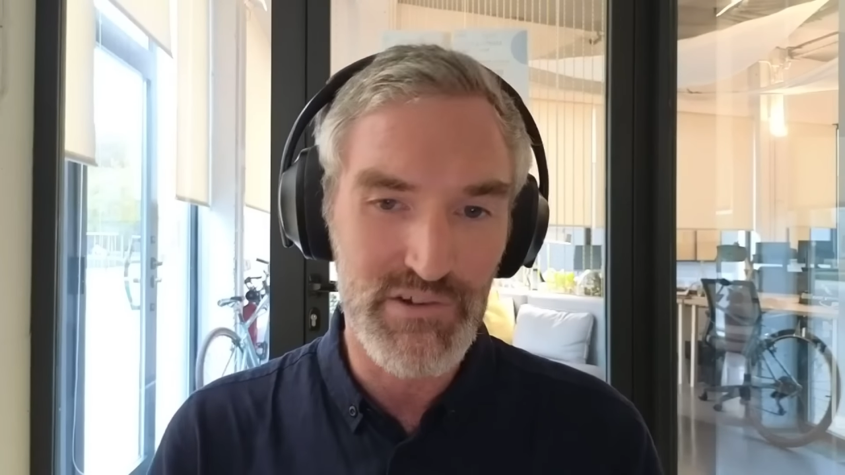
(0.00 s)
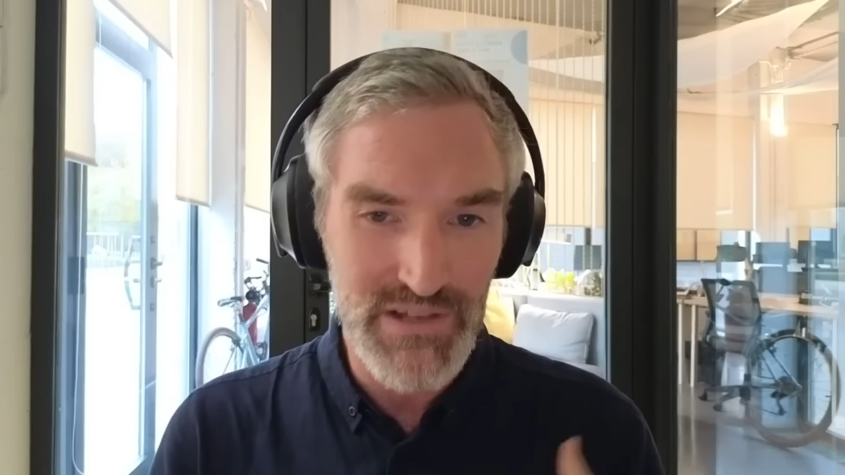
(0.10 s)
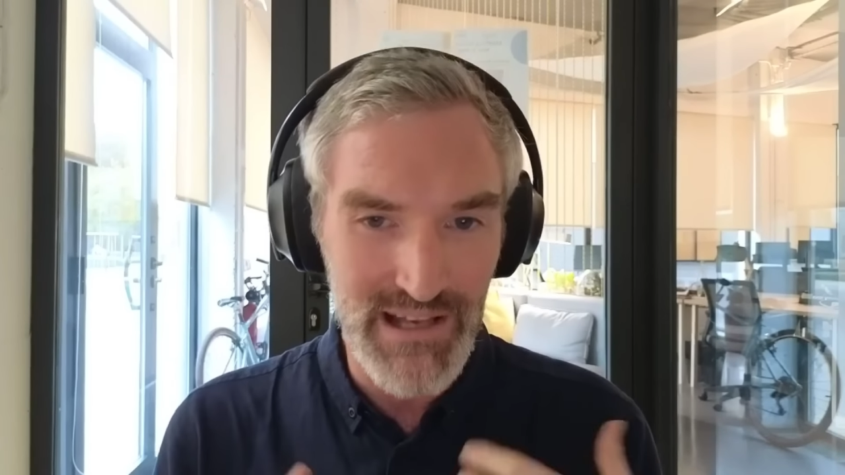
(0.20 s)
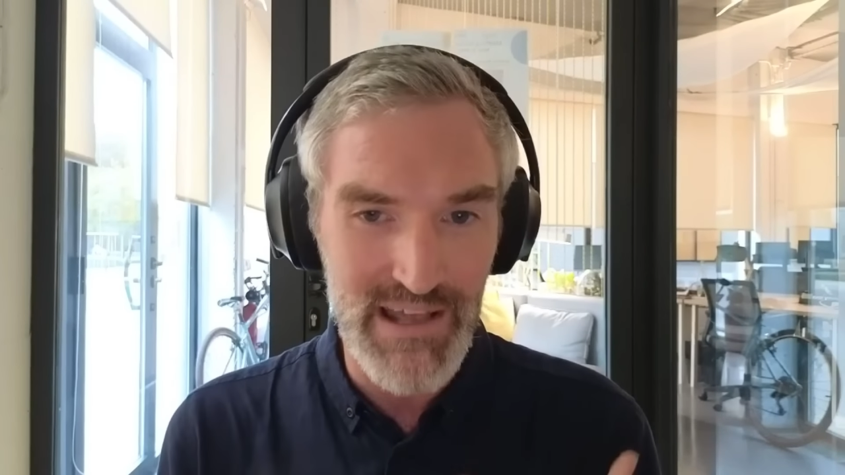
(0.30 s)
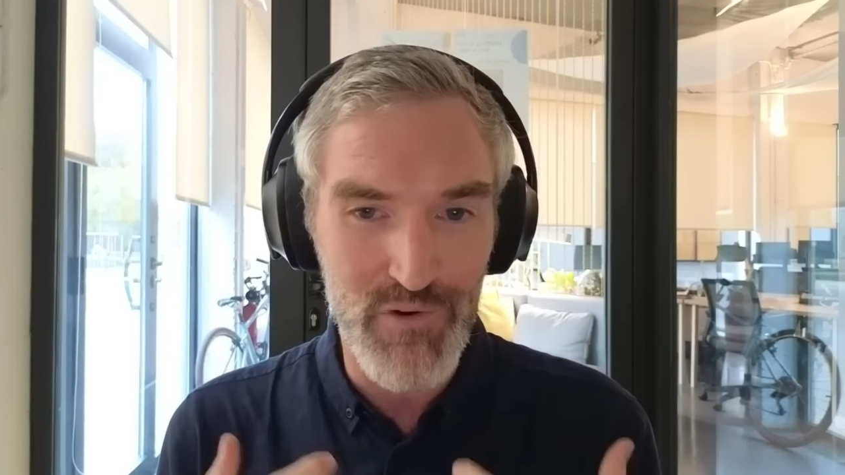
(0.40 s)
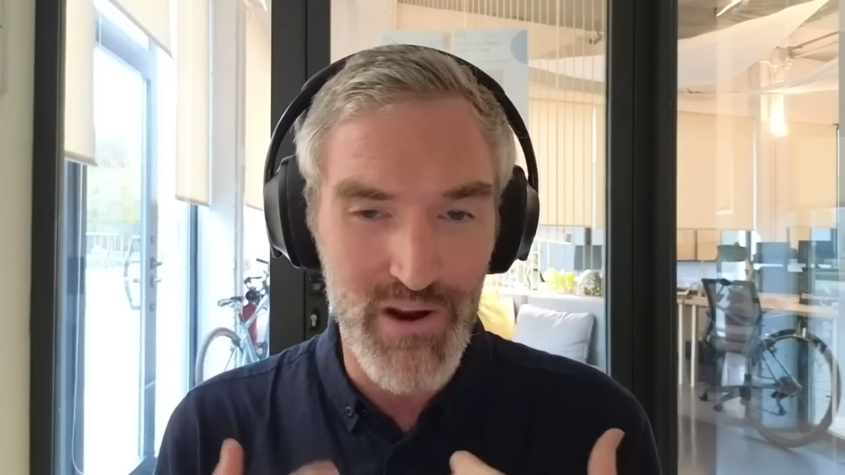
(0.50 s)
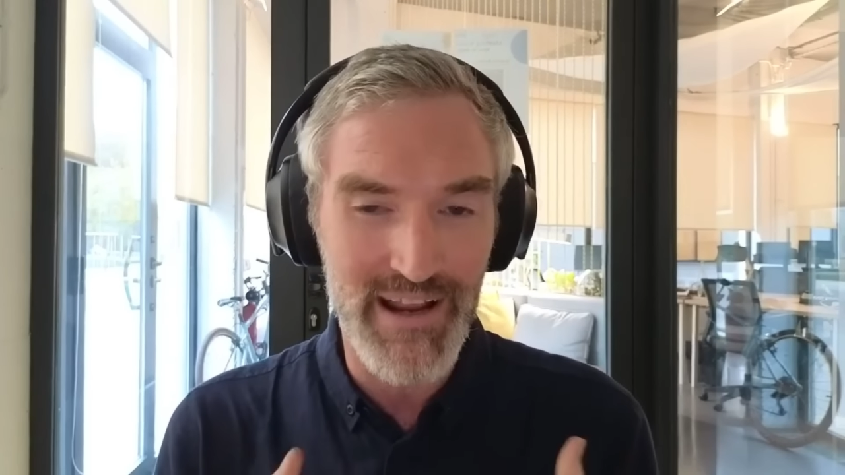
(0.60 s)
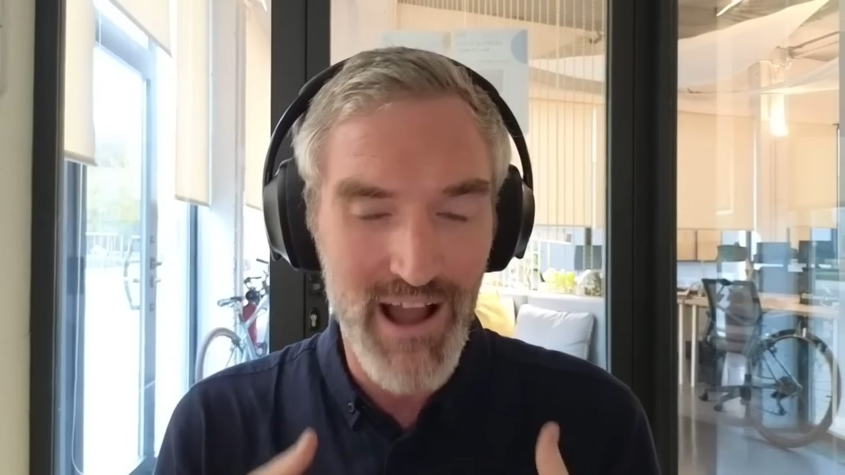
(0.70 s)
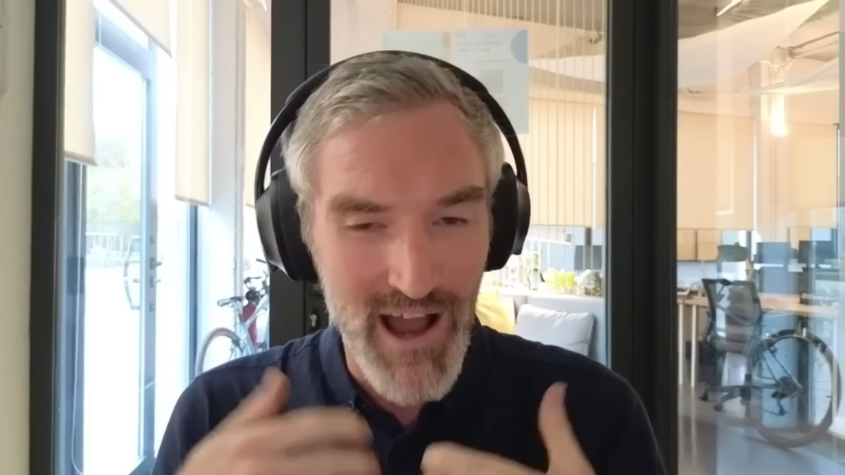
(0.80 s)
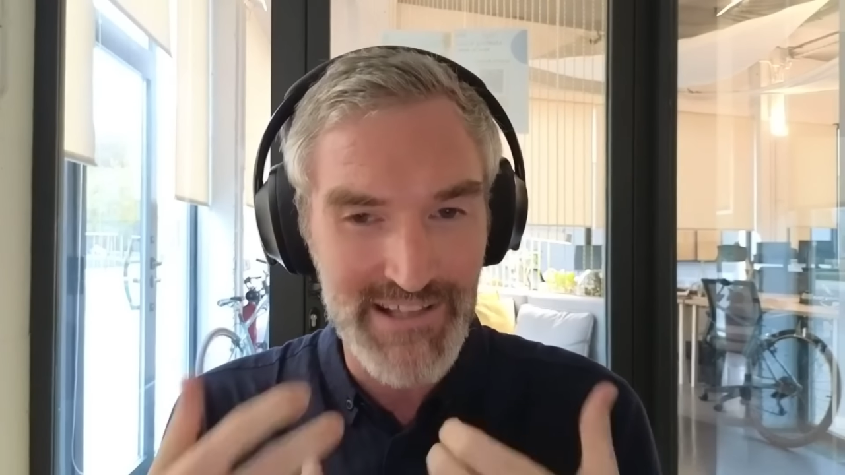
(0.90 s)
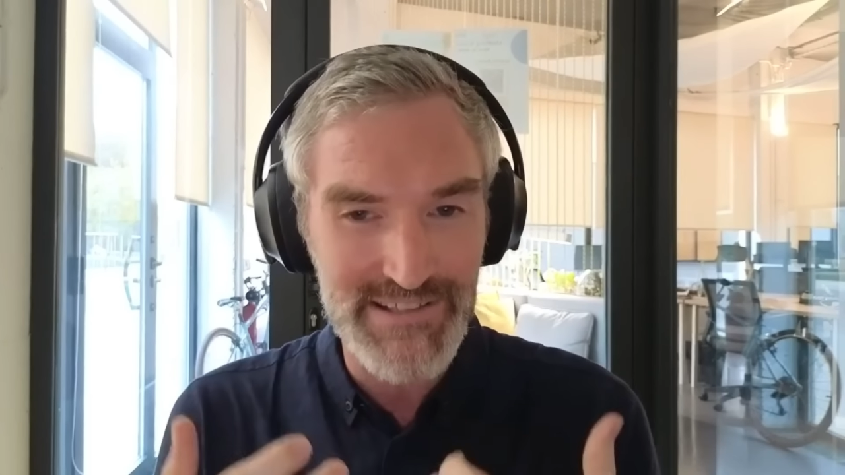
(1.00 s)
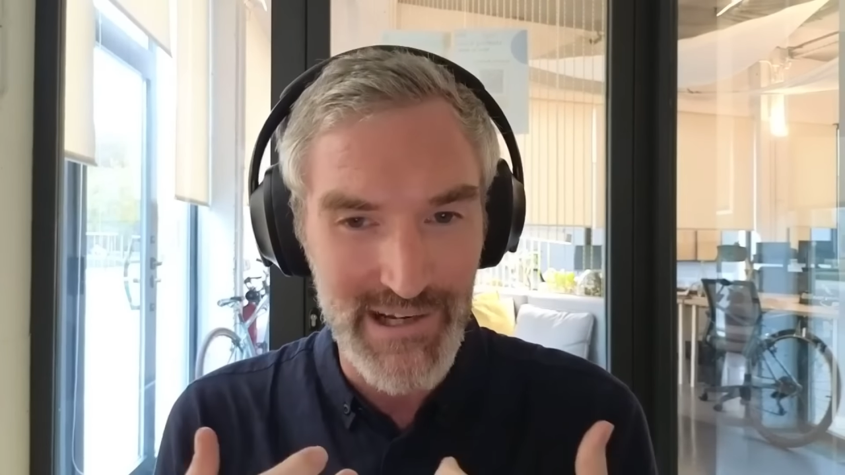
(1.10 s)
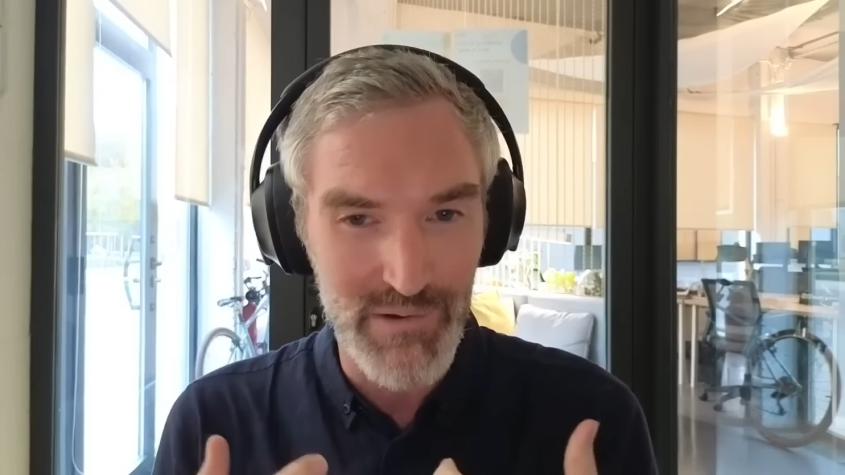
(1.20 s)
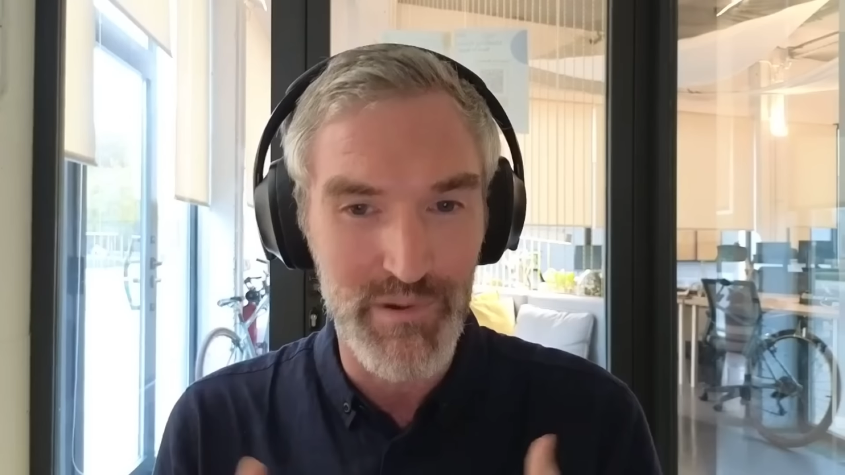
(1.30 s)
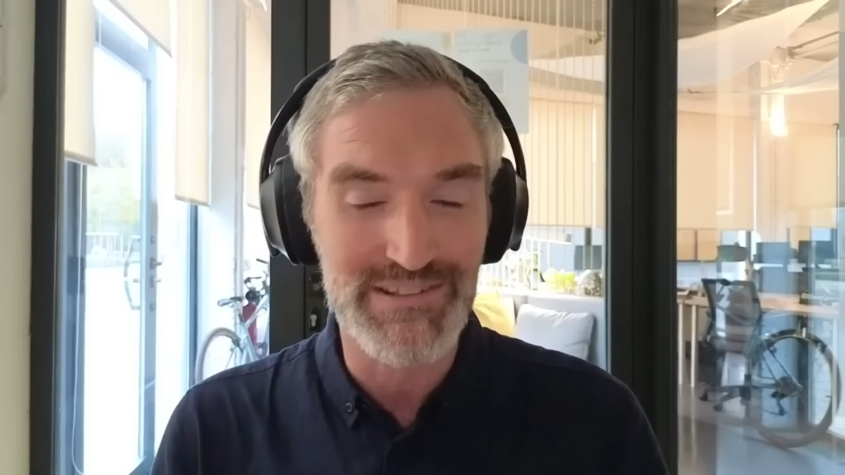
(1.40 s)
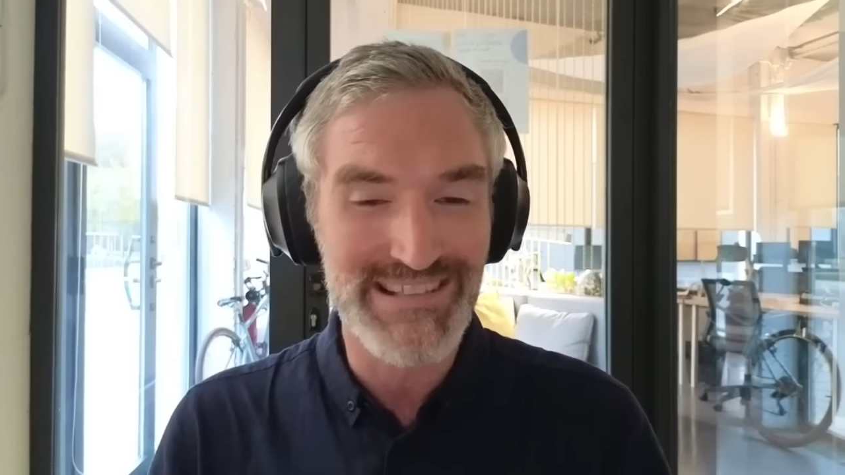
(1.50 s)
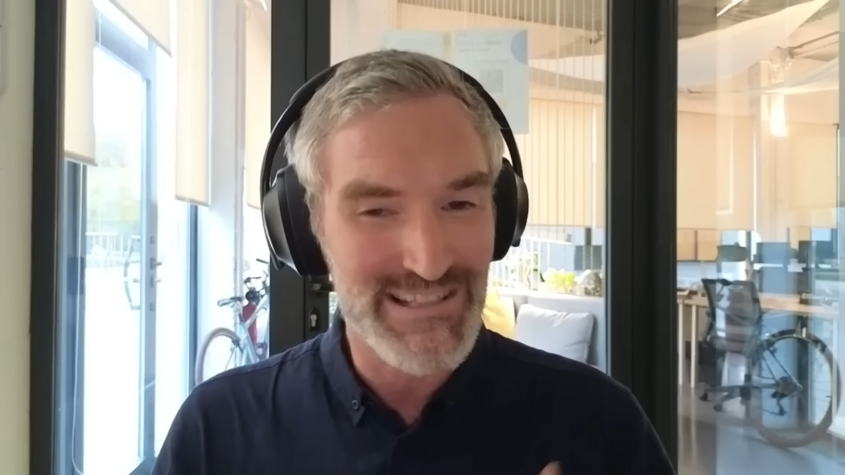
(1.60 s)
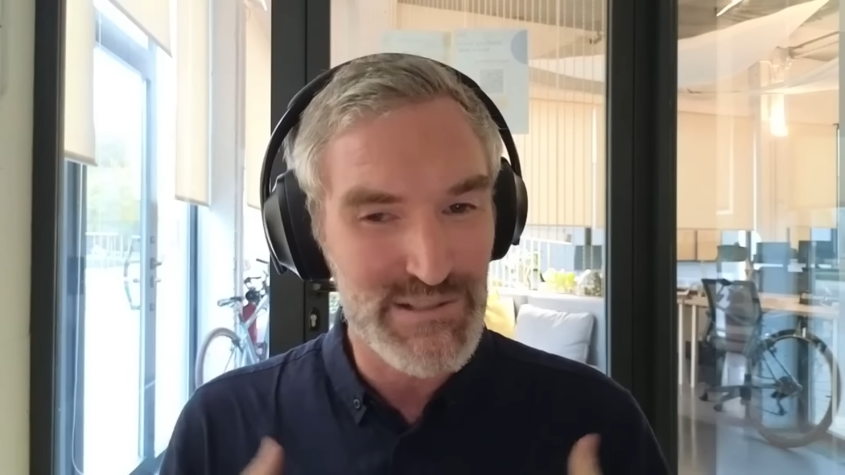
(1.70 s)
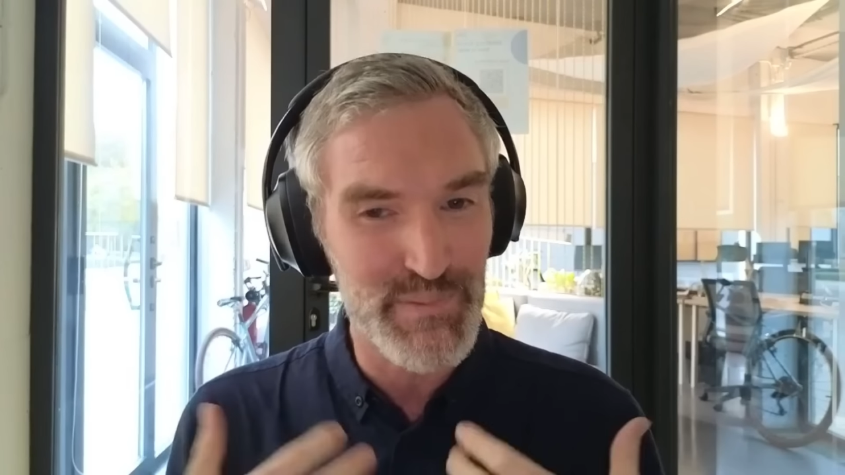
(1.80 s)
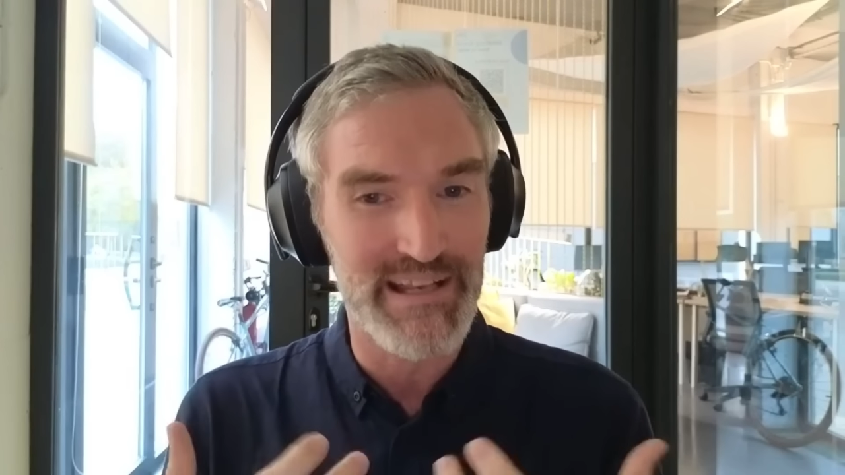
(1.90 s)
delivering higher settlements and
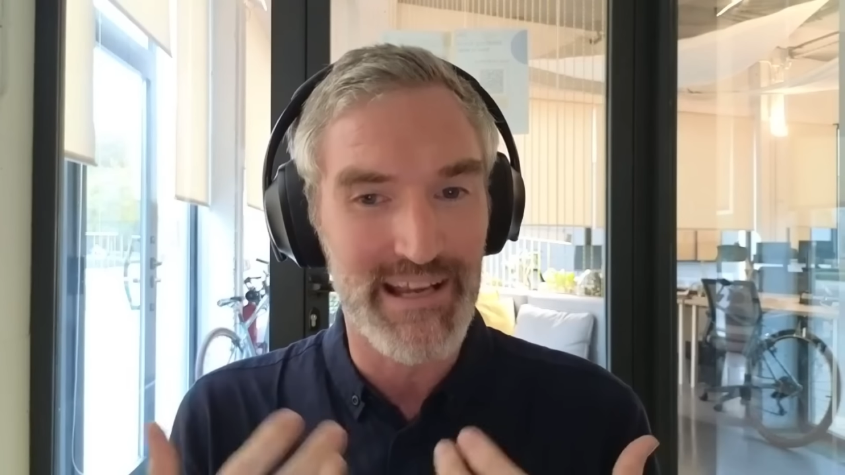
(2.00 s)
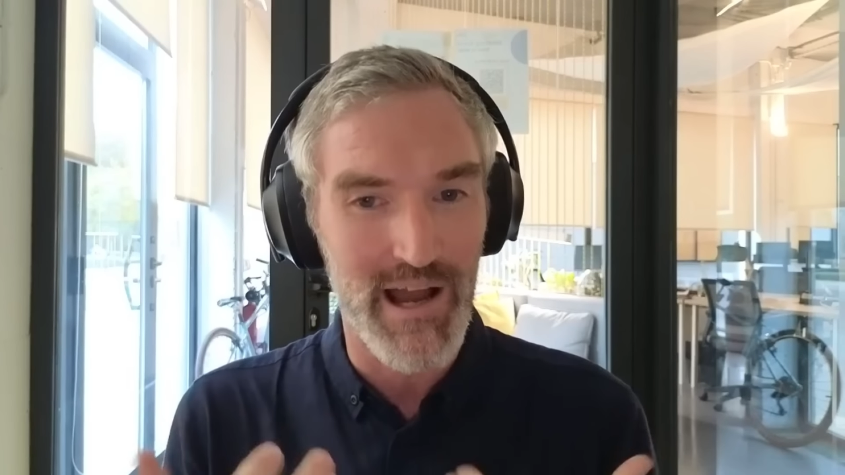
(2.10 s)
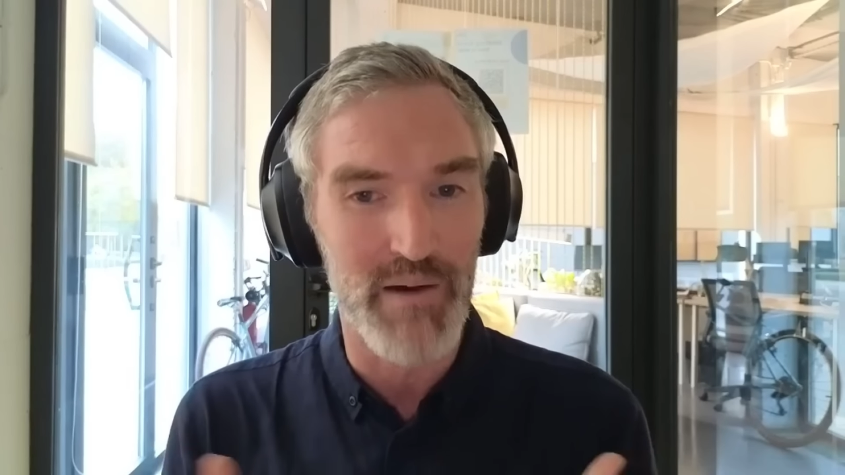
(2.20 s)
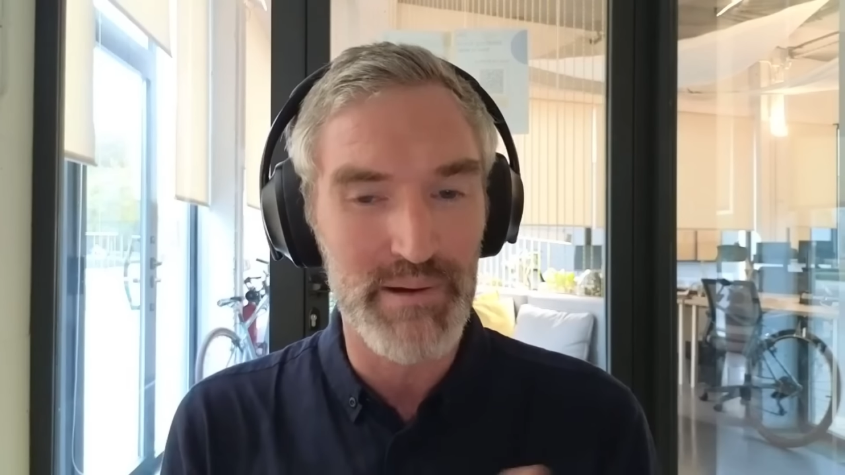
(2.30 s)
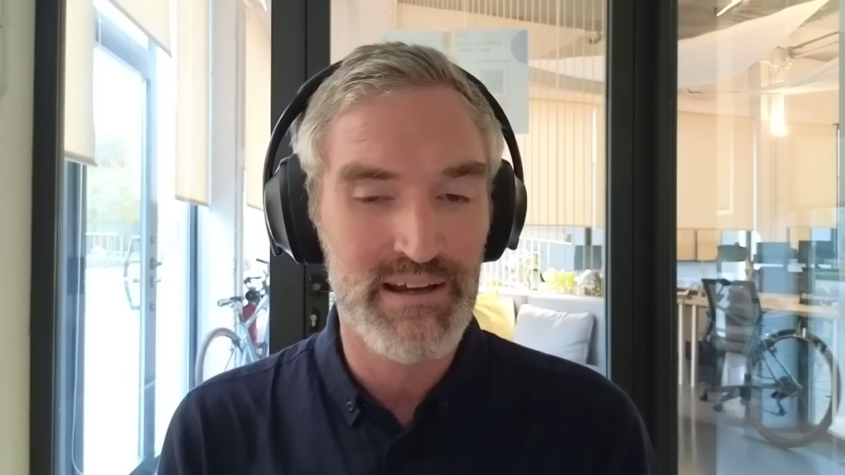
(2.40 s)
speeding up